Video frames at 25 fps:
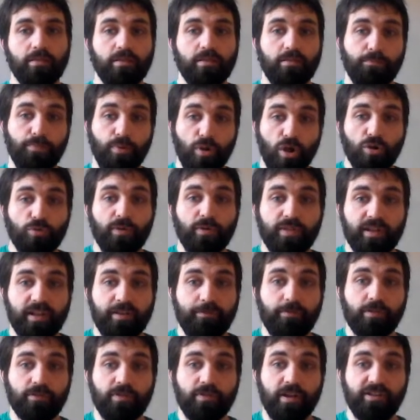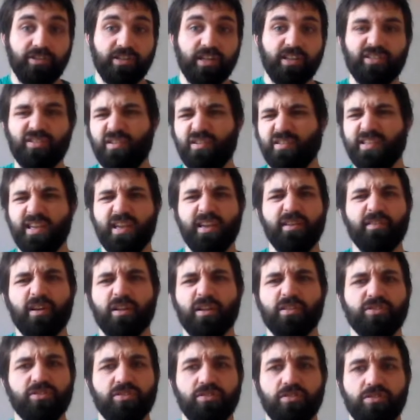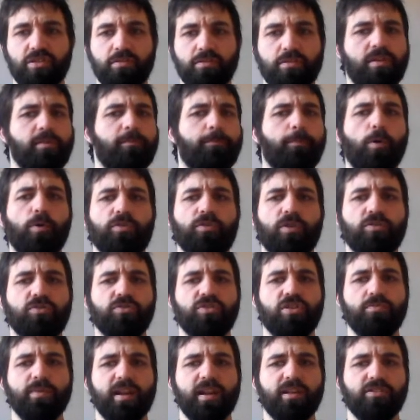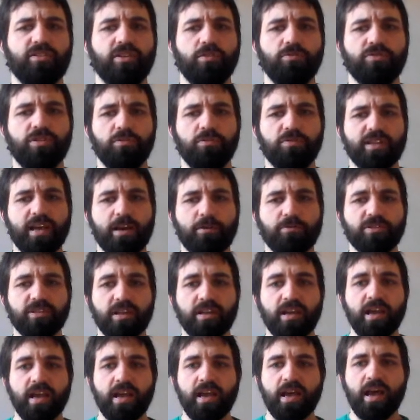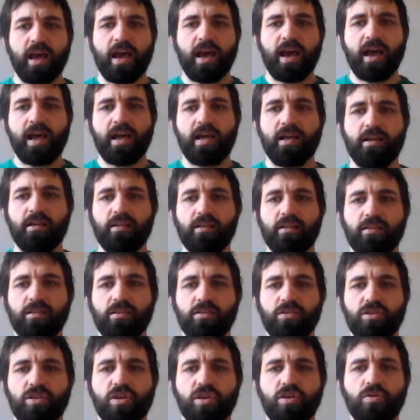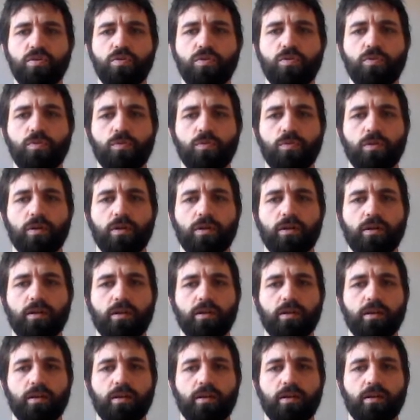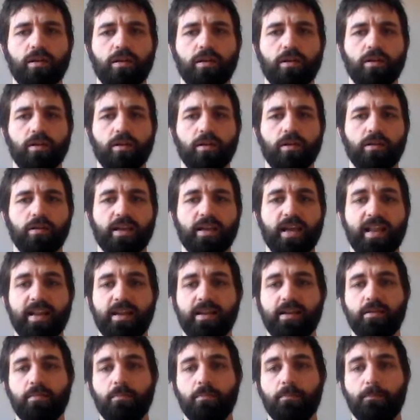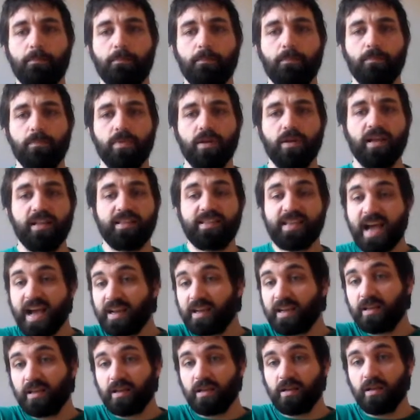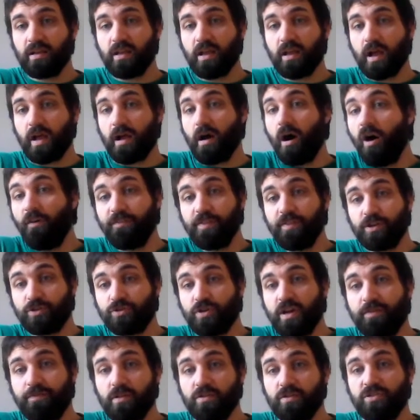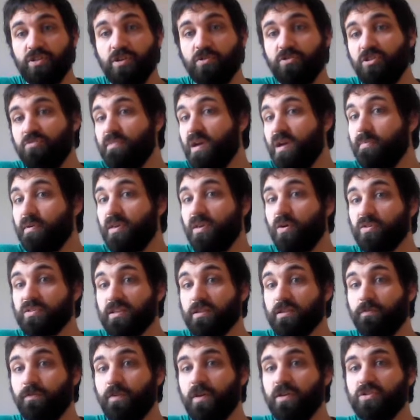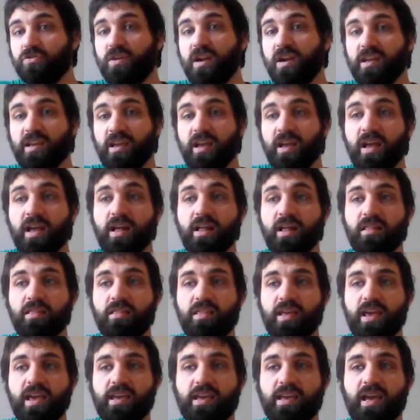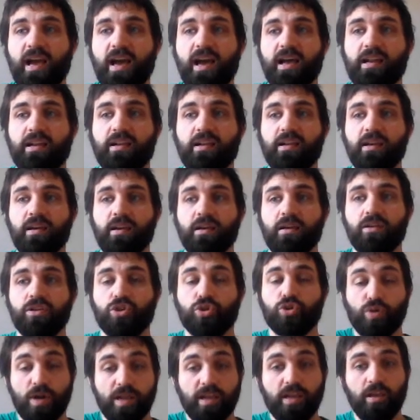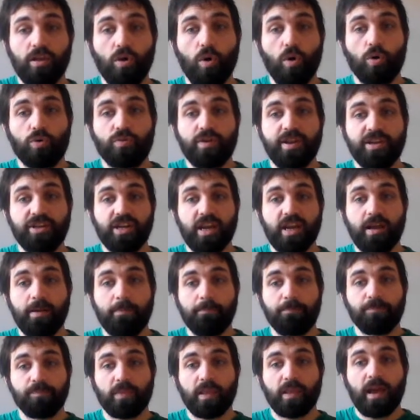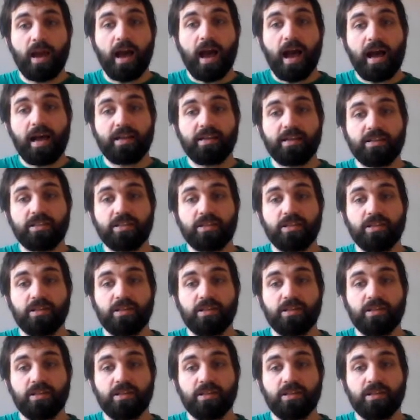block with a different creature. So say you've both got 2 mana 2/2s out. You can attack, offer the trade for the 2/2. Maybe yours has first strike. They can shrink your creature, and